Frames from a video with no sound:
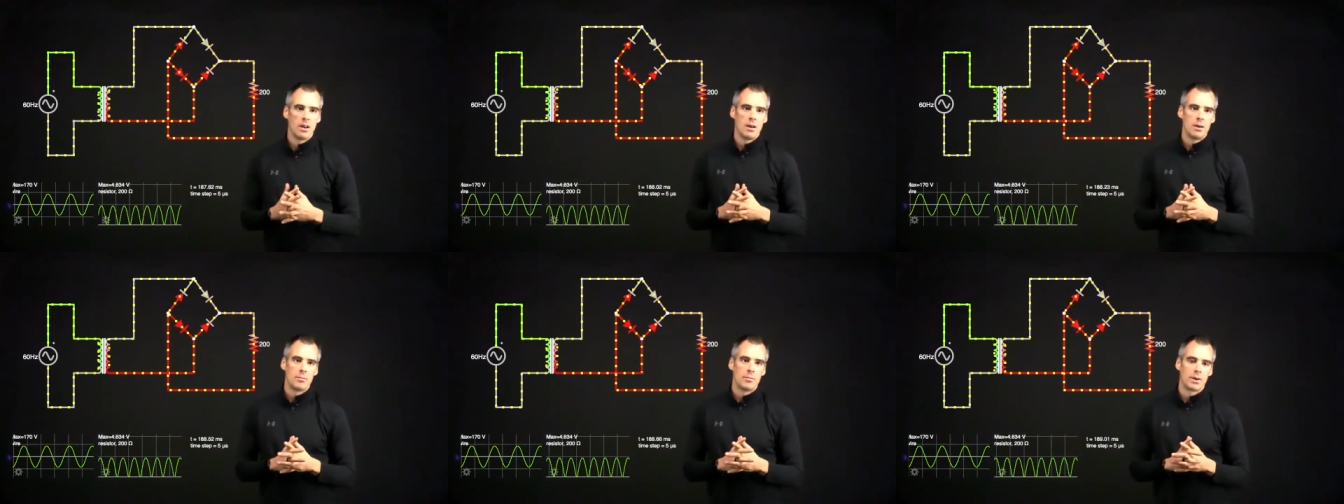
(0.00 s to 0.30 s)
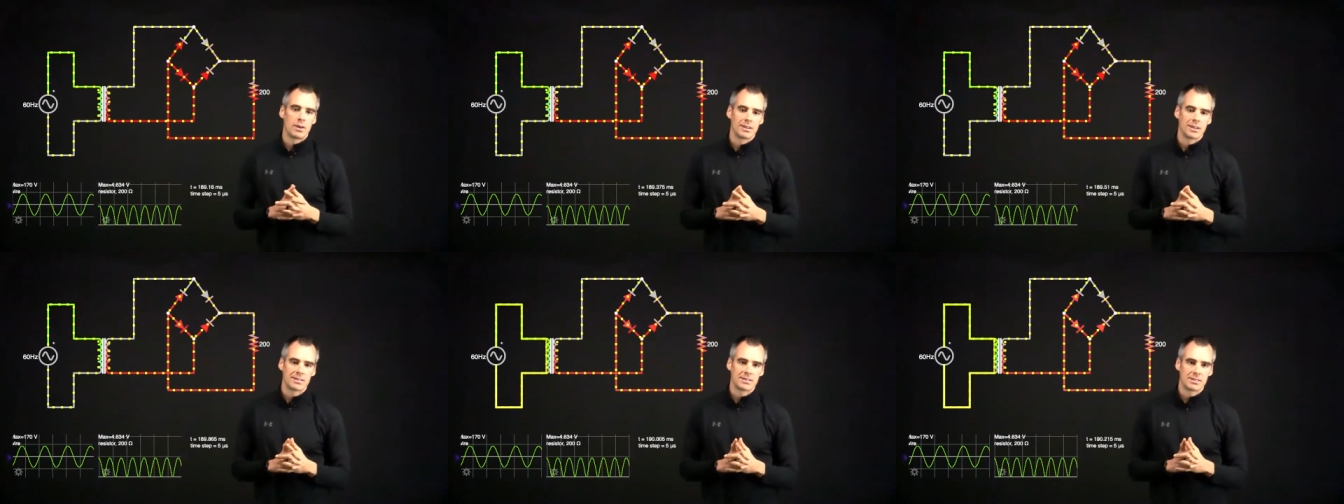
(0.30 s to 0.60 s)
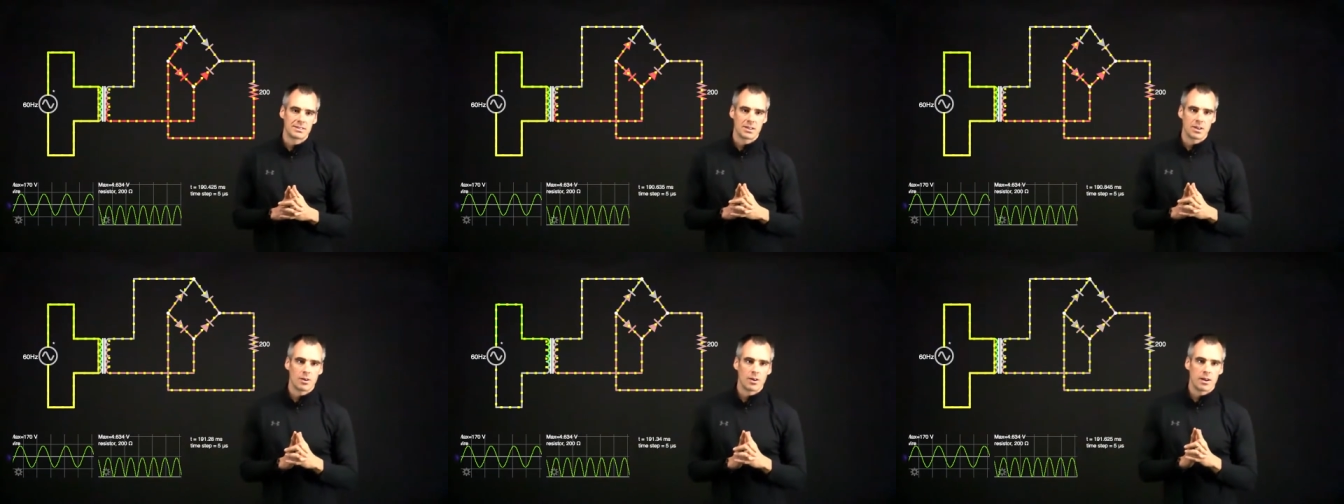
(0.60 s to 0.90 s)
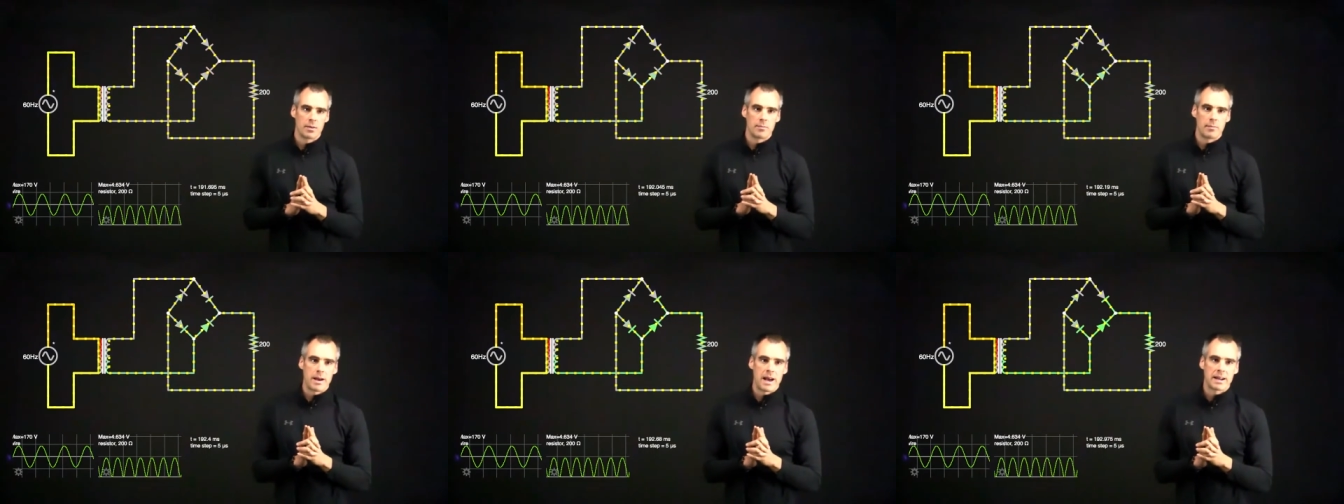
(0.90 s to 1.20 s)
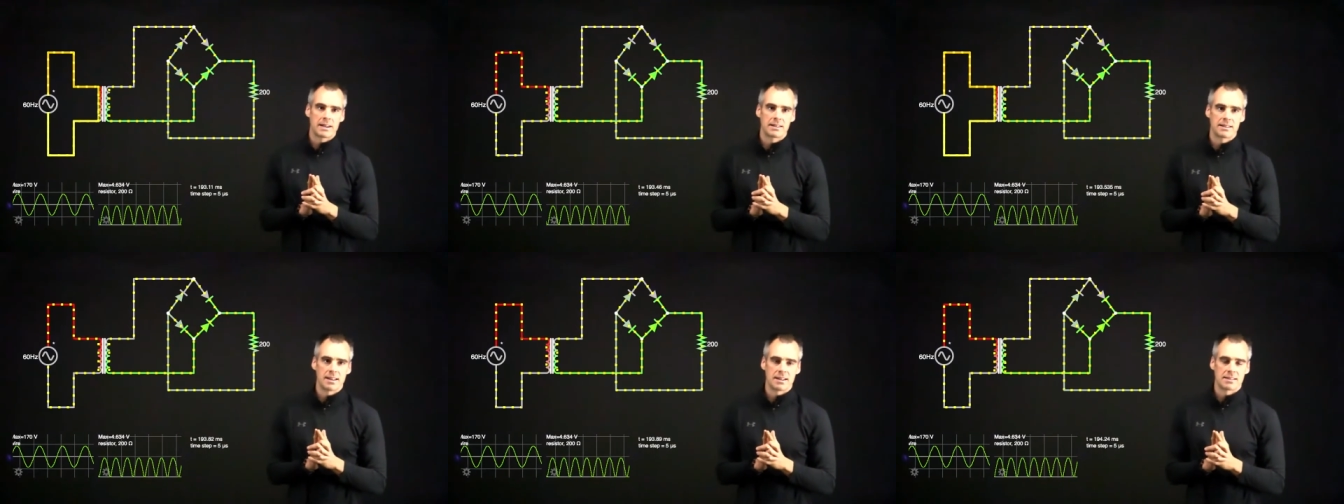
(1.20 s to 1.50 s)
But let's just go ahead and back
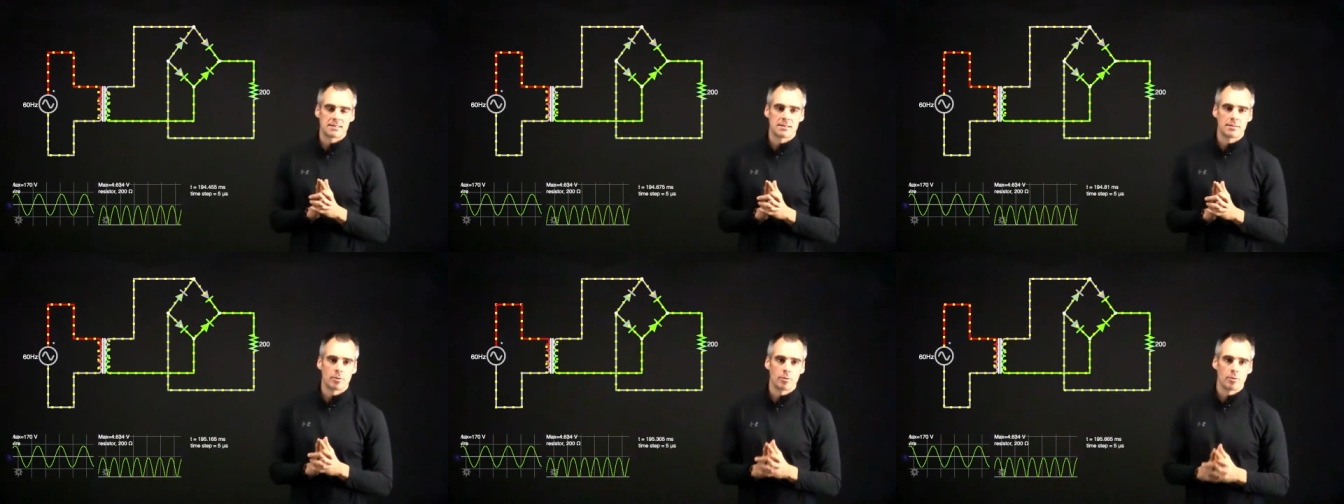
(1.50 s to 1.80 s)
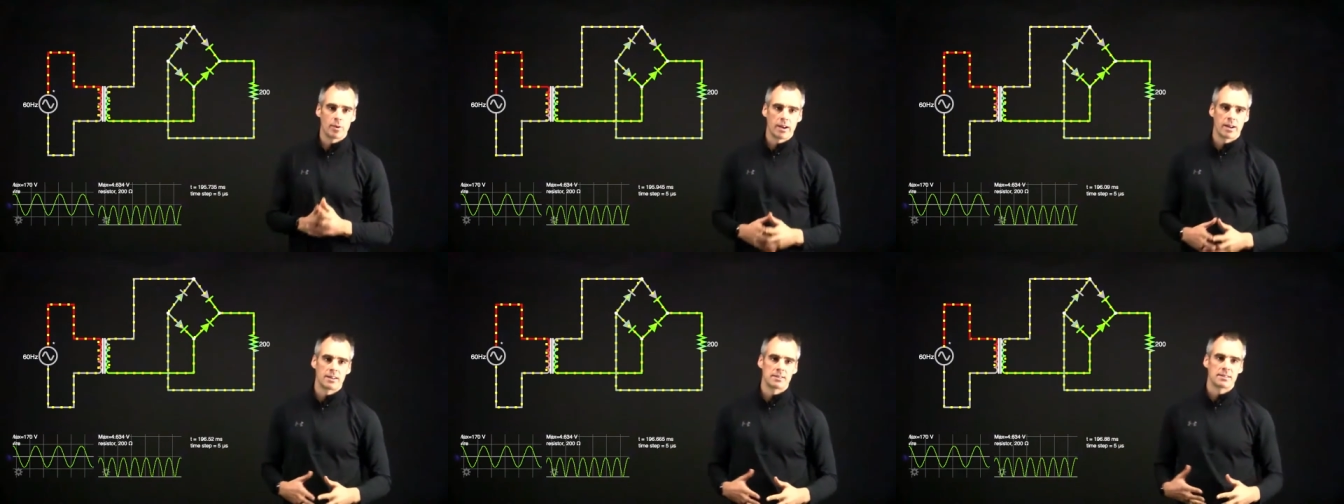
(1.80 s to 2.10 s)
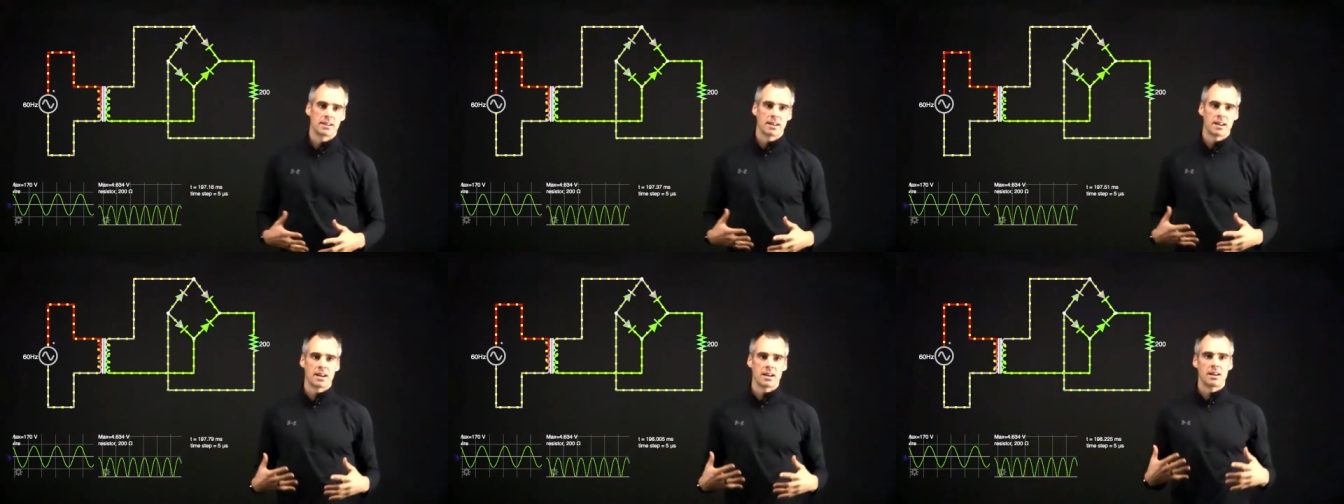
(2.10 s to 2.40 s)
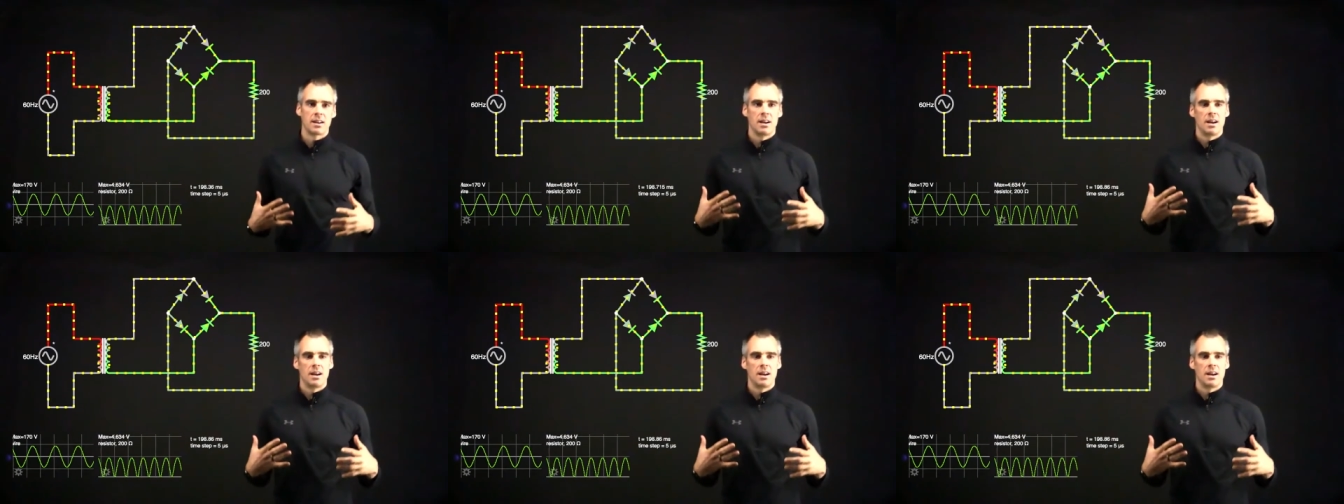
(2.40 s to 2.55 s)
to that simple way, because like I'm